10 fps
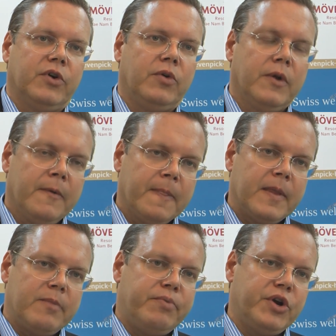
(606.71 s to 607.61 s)
So
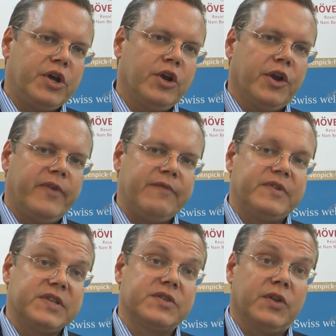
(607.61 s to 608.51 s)
we're putting a lot of
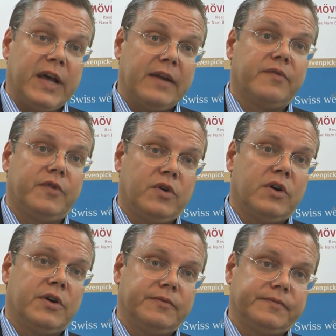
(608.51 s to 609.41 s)
emphasis on that
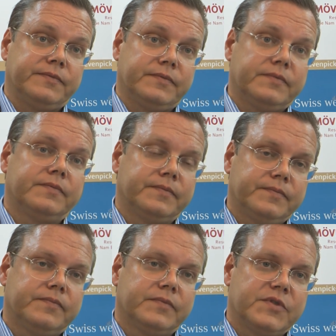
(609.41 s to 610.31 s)
for
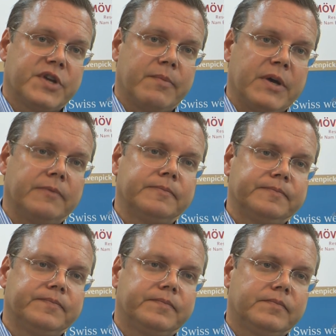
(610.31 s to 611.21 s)
uh, you mentioned
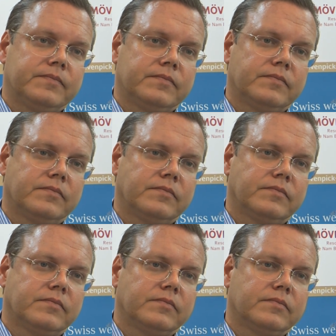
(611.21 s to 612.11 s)
food. I believe Le Bon
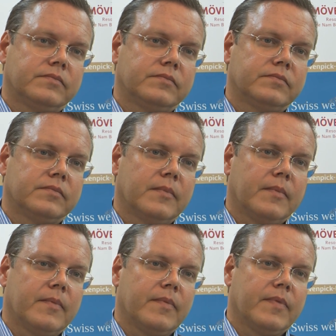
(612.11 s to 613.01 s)
Marché is Pick,
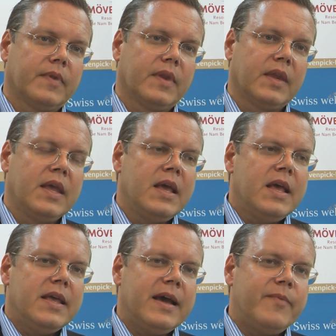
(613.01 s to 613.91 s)
isn't it?
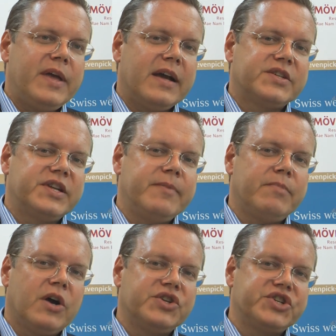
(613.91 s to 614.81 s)
Yeah, we actually
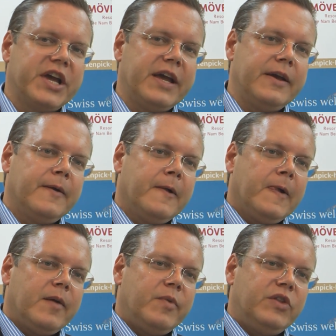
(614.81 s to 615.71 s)
Marché.
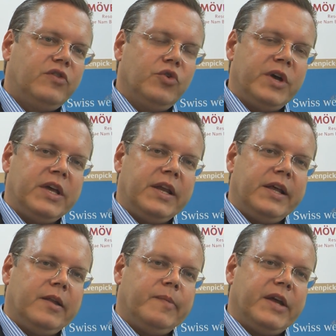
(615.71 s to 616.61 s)
We're doing a
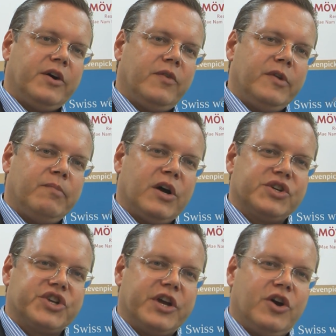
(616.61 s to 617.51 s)
little bit of the
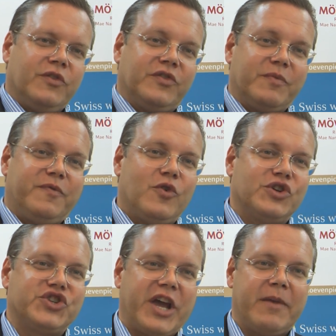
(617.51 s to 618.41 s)
Marché concept
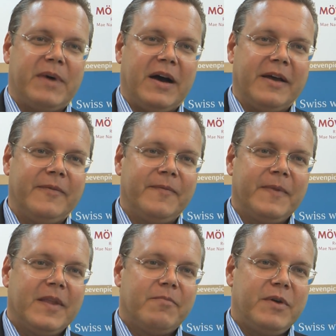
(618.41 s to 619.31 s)
for Chiang Mai,
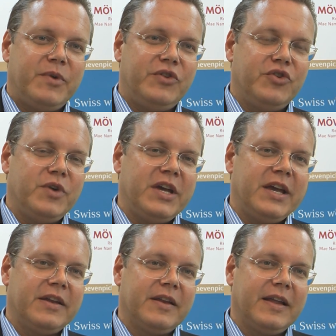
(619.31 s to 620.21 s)
but we're doing
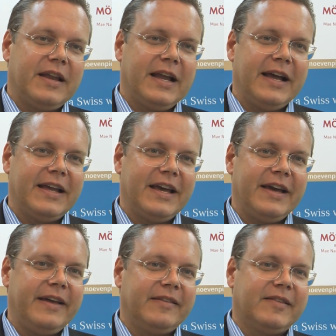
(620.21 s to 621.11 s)
it like
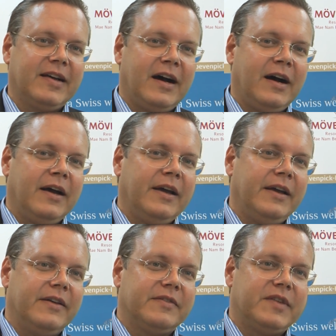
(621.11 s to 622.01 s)
a
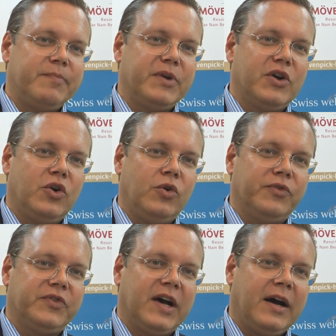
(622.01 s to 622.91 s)
Thai, typical
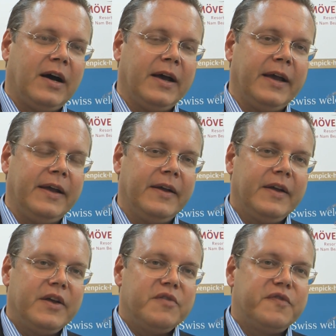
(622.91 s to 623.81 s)
Thai
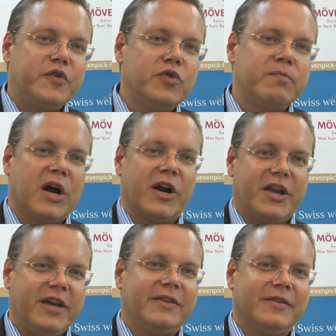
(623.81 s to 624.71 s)
food
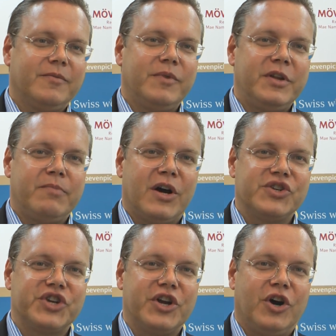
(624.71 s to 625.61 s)
market with the
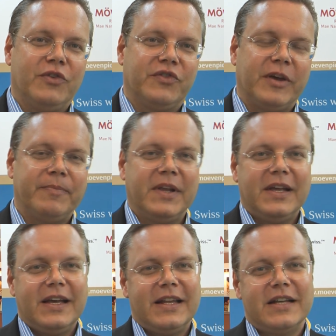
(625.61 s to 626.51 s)
marché concept,
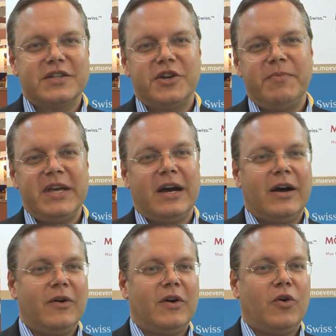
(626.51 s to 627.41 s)
and that's going to be
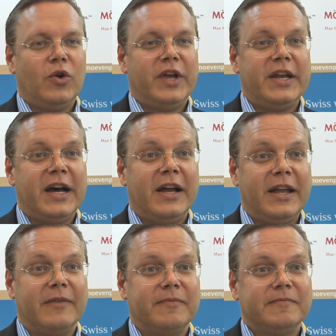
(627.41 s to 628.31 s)
our all-day
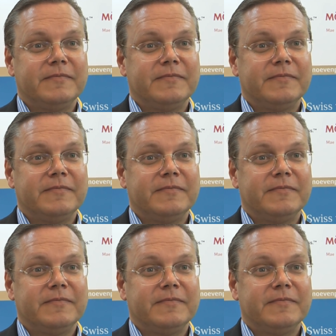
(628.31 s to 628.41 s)
dining.